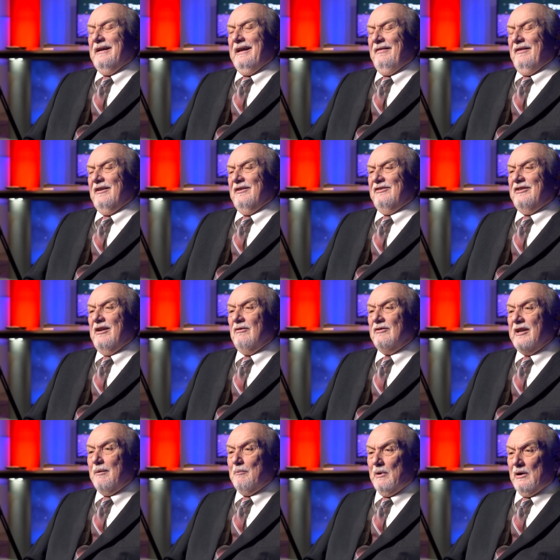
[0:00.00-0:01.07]
In the
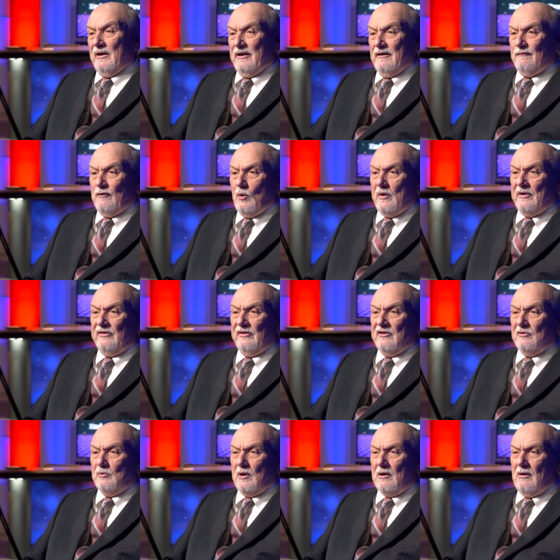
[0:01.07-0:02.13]
Celtic belief,
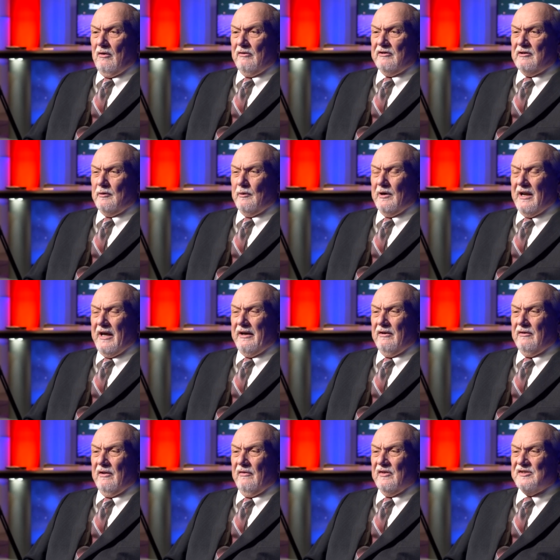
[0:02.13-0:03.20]
horses were closely
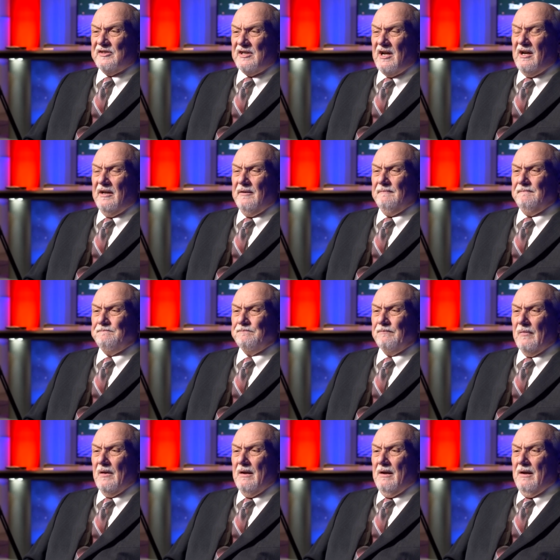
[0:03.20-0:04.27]
related to the sun.
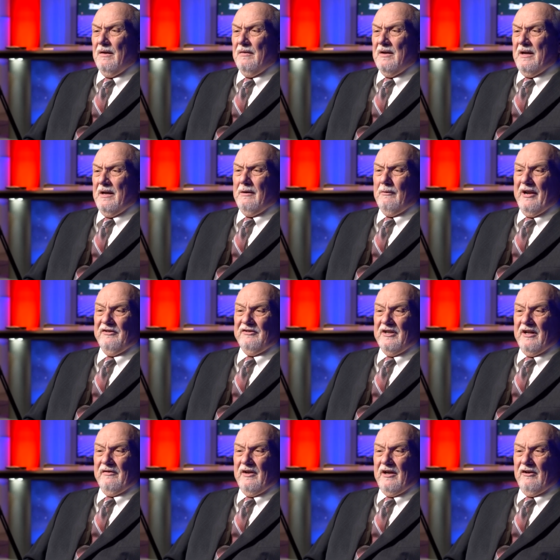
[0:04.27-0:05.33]
The
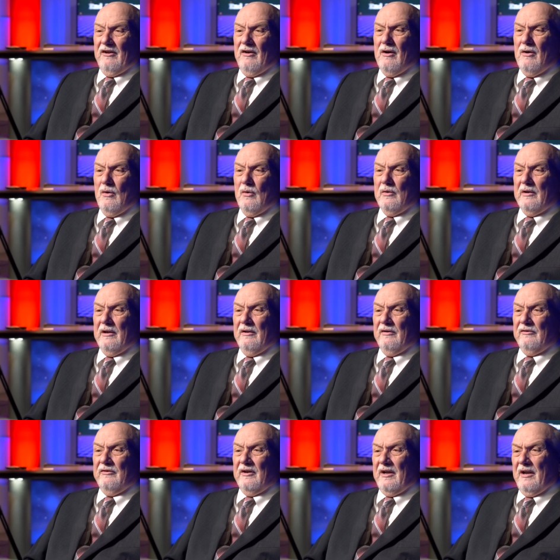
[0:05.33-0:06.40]
interesting thing to note
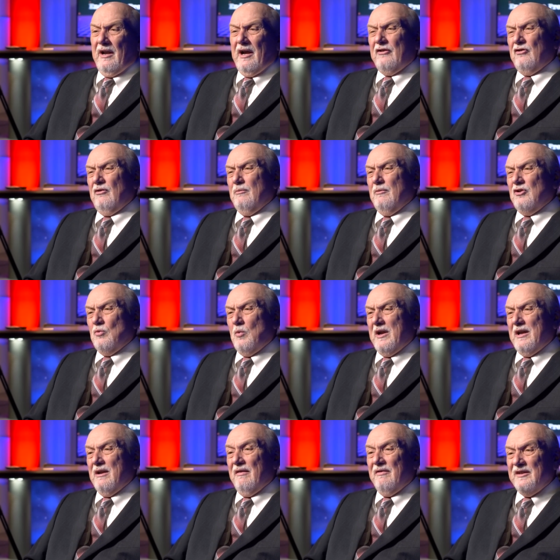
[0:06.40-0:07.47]
is the connection
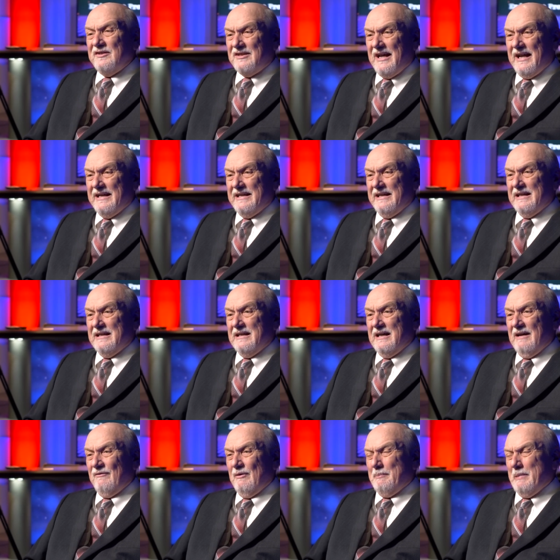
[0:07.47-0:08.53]
between this
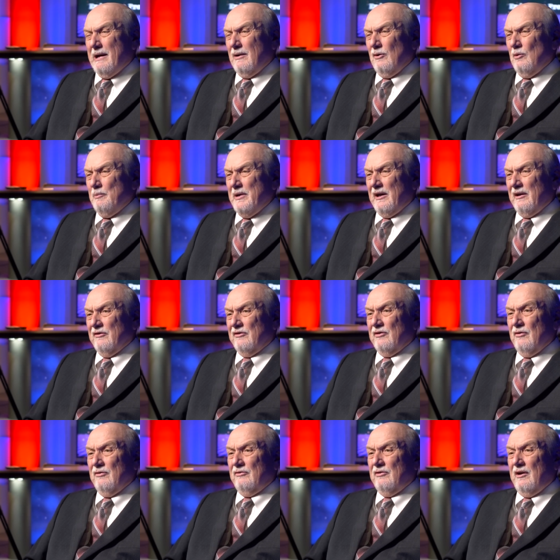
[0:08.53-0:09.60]
idea of Apollo being
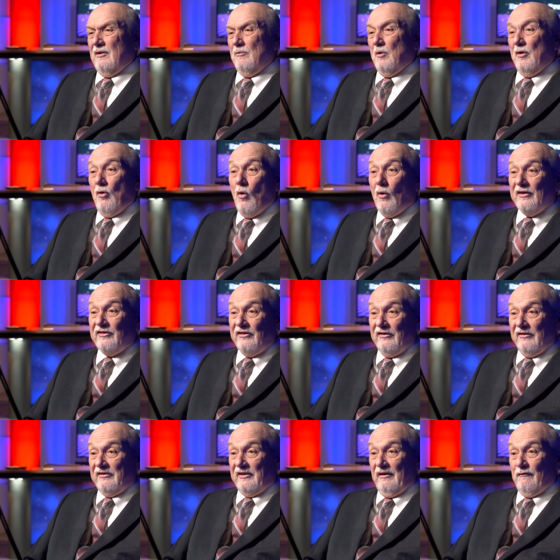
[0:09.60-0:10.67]
associated with
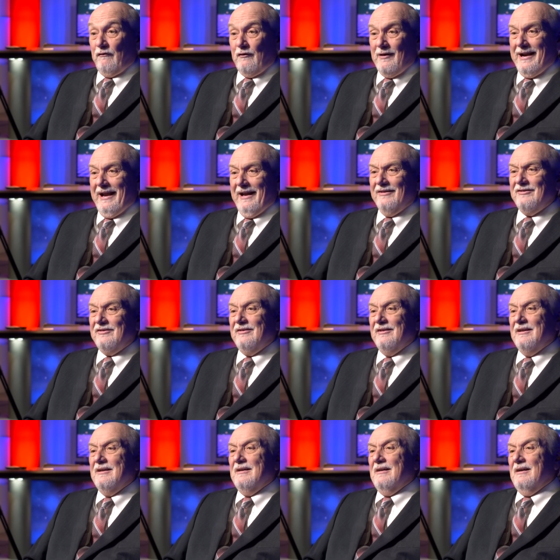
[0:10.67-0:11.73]
horses in France,
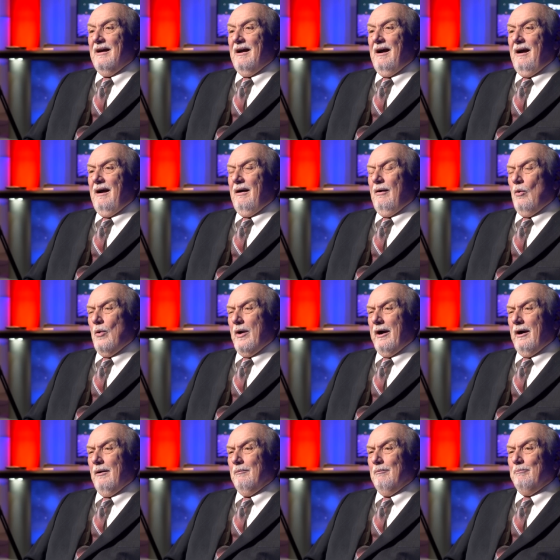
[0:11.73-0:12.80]

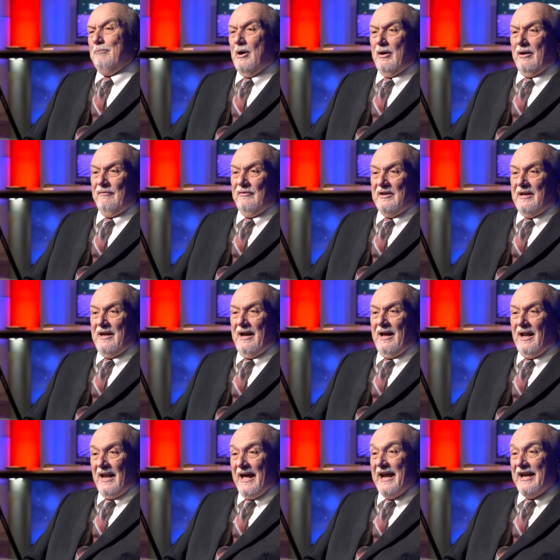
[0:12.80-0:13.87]
where part of the
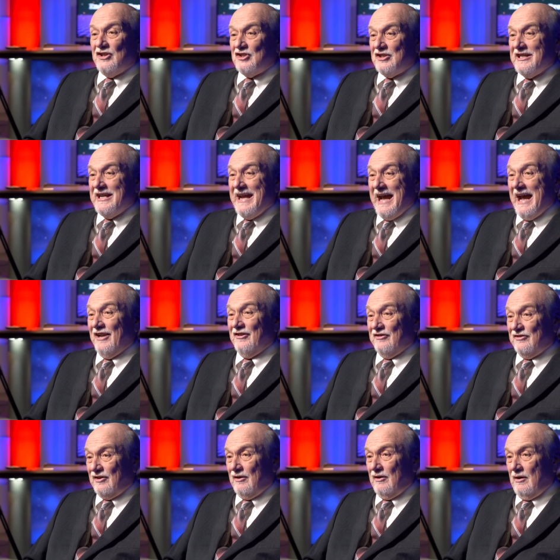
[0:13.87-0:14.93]
LHC and
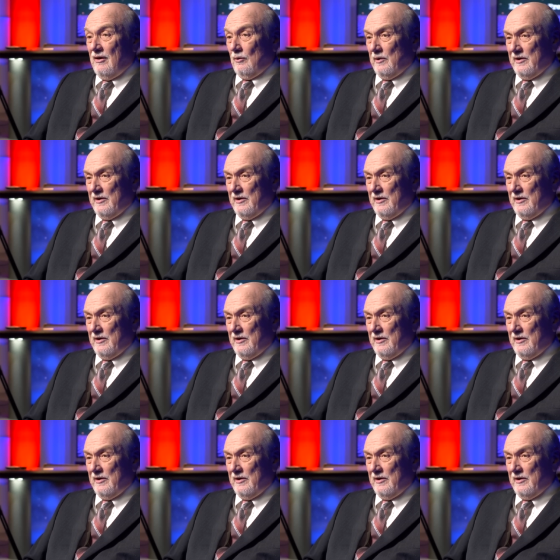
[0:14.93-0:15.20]
CERN